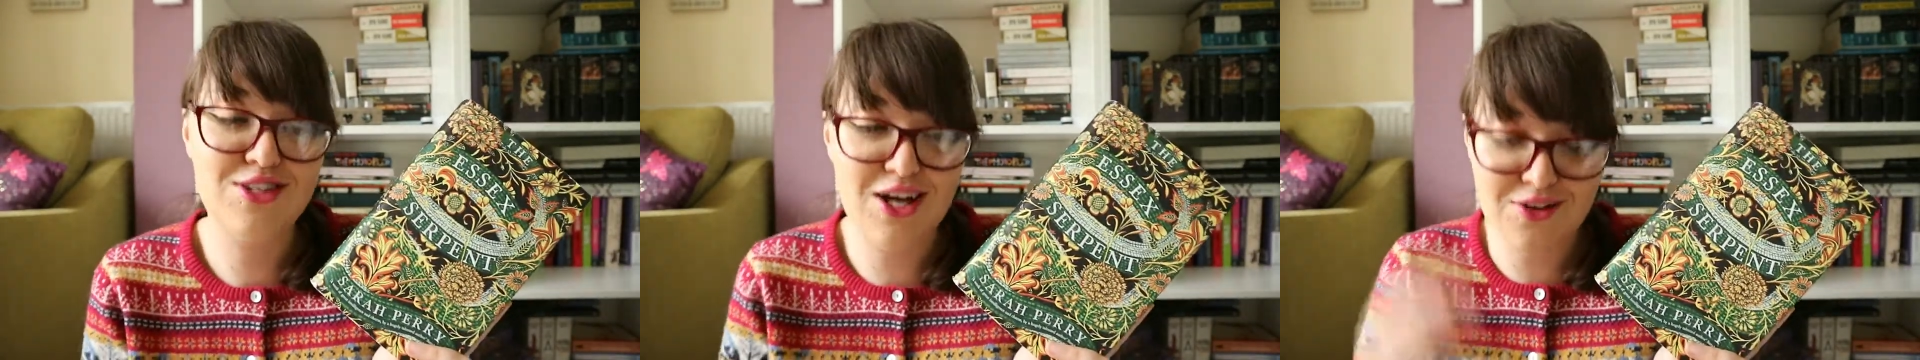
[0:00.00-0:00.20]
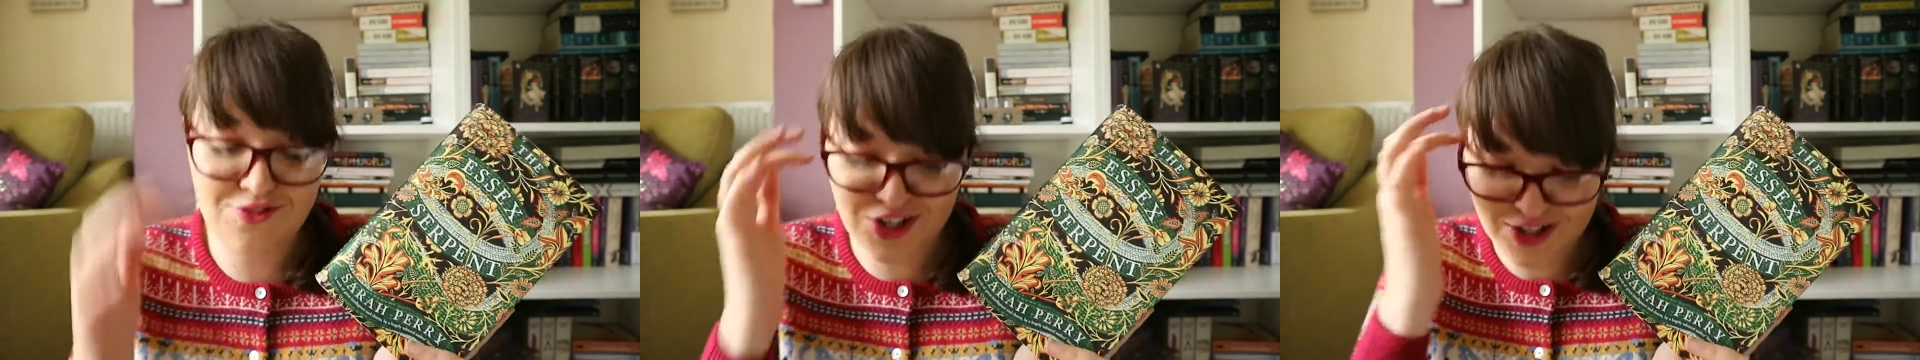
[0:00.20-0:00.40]

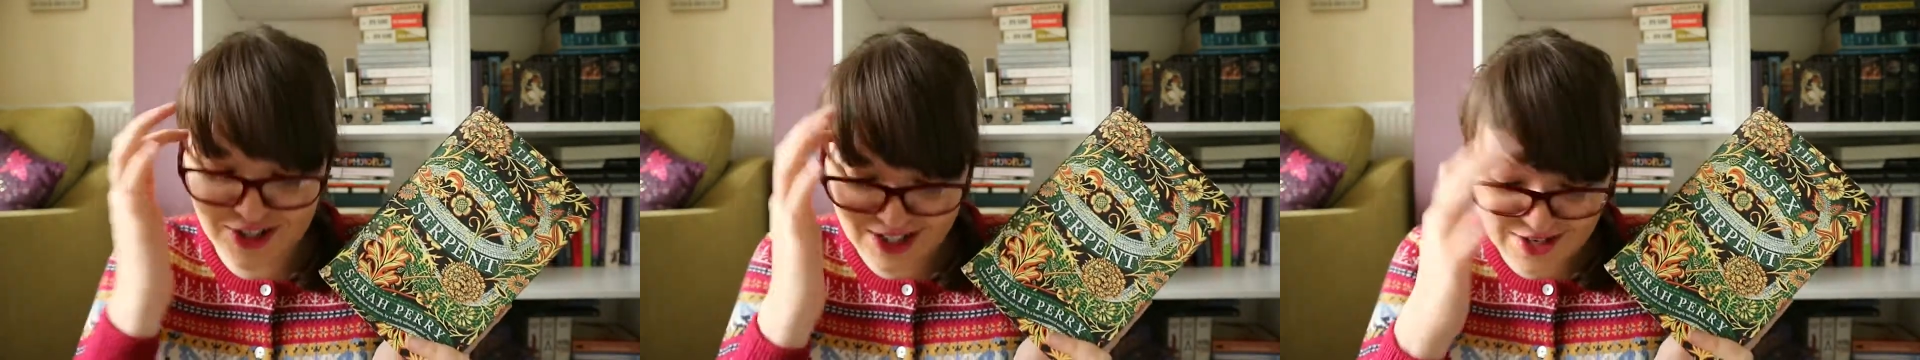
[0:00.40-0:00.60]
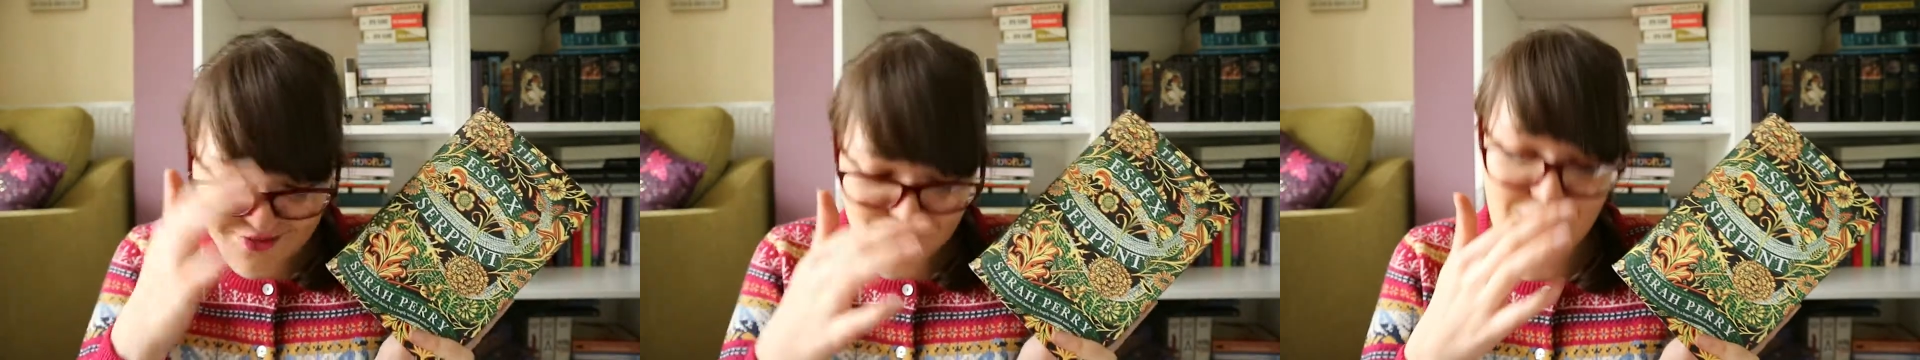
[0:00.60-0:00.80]
that I've done
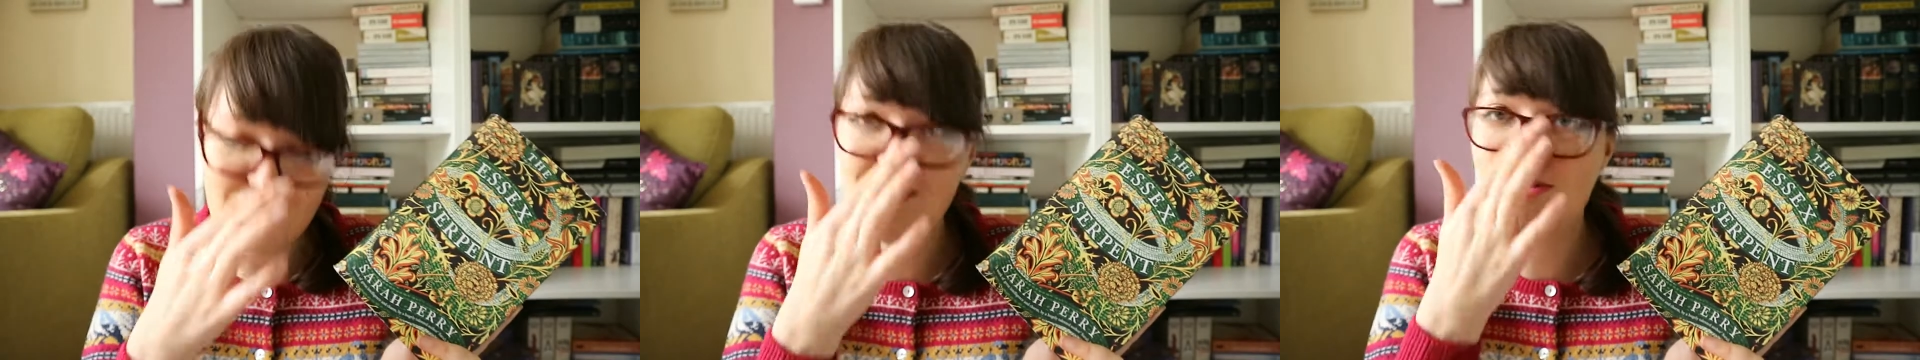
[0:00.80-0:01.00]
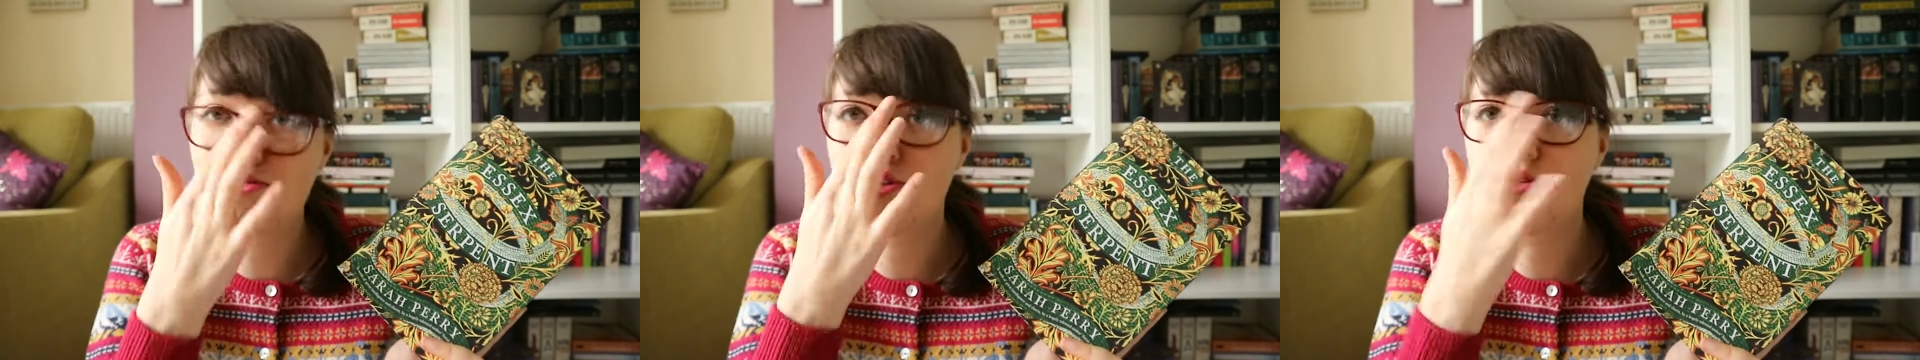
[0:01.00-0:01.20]
and never got
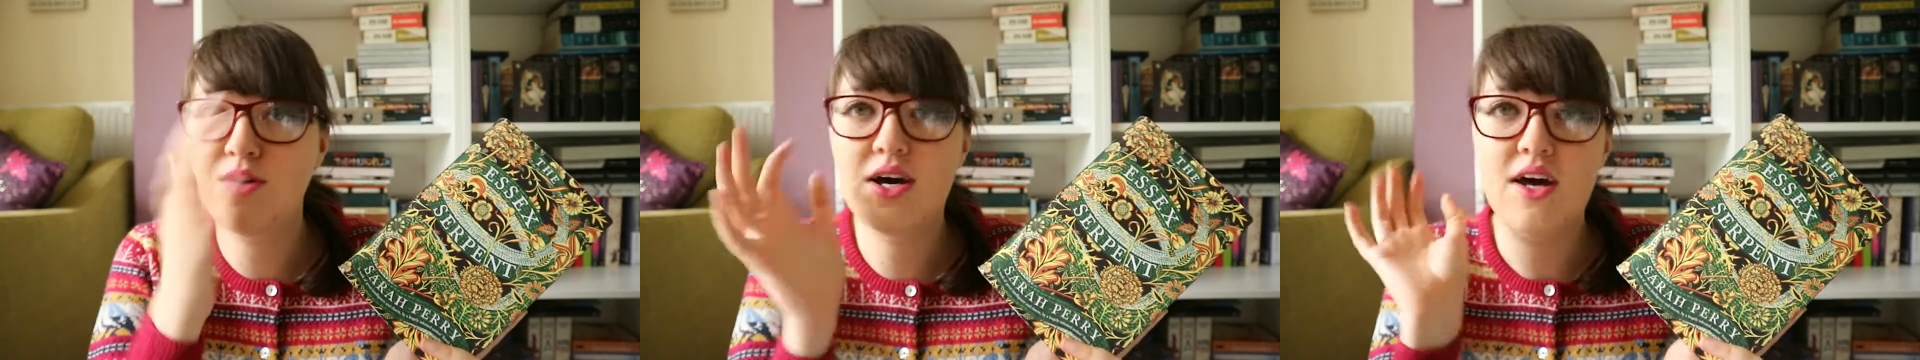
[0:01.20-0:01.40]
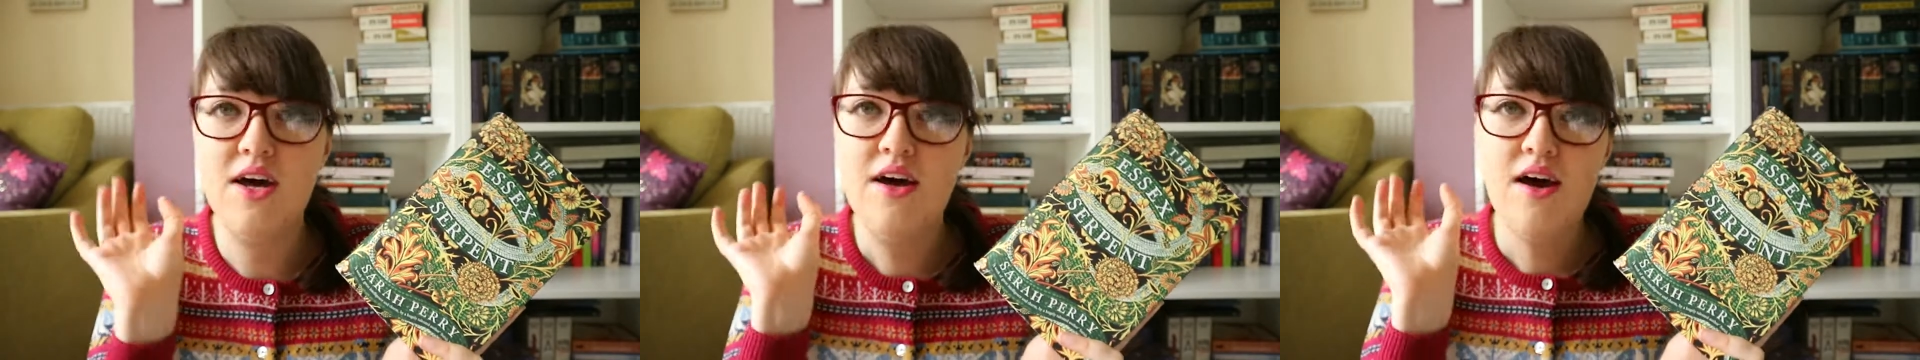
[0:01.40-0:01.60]
around to
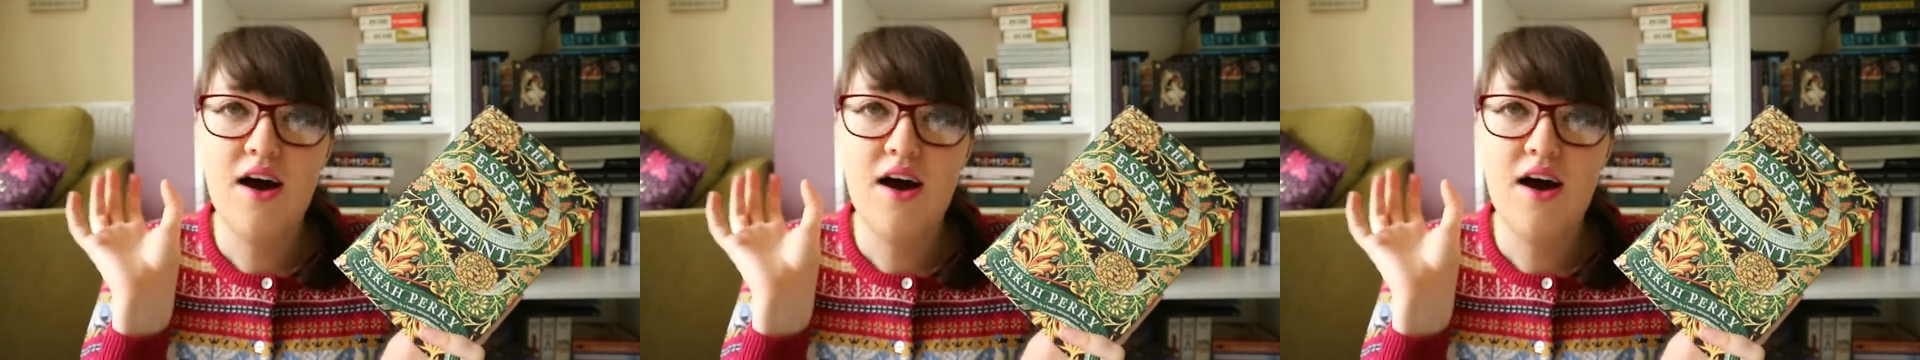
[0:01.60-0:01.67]
it.